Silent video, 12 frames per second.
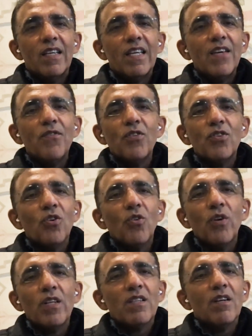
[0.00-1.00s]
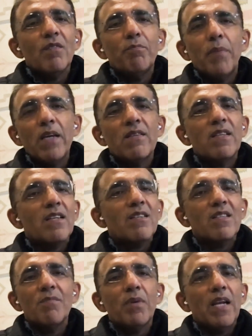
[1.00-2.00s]
Even though it's a basic,
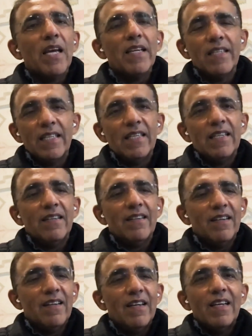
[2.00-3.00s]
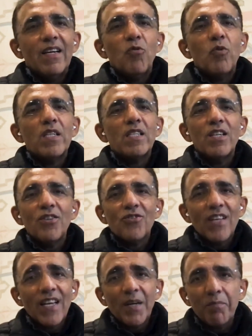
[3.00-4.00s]
simple idea, we
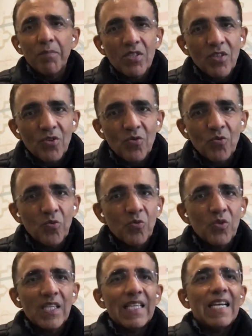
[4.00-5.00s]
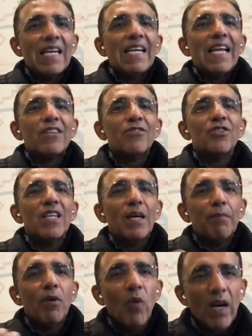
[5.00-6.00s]
teach that in business schools in lecture
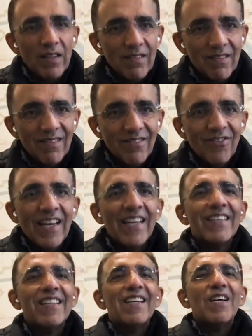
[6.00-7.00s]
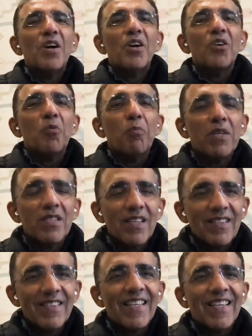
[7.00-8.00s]
number 1, right? Your
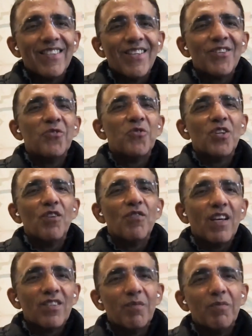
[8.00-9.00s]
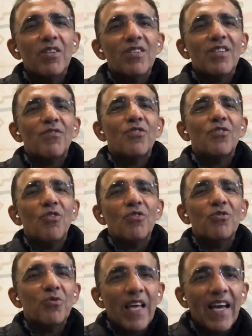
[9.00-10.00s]
businesses exist to serve customers. If you
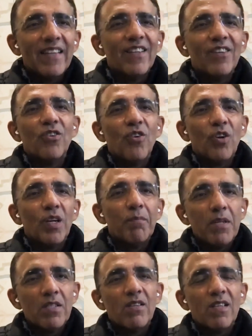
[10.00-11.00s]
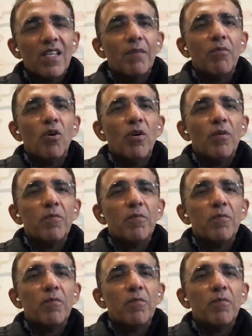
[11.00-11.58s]
don't do that, then you're not in business anymore.